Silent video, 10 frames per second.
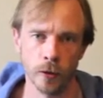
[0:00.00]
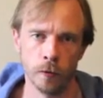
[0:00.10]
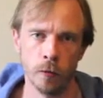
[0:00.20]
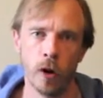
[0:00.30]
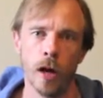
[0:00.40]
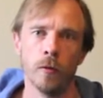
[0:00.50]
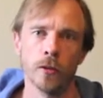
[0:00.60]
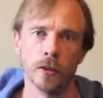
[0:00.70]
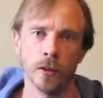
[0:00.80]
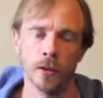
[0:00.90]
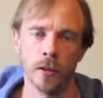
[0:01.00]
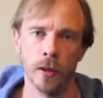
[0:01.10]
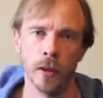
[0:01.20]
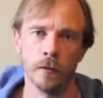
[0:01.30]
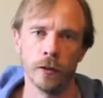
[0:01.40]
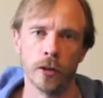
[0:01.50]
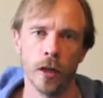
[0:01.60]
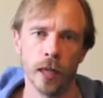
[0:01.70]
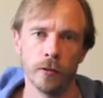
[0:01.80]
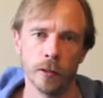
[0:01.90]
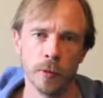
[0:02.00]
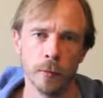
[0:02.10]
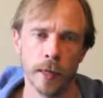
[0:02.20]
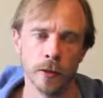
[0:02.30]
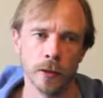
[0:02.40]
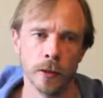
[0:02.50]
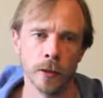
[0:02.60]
of what I wanted the Phacade Gallery to be about.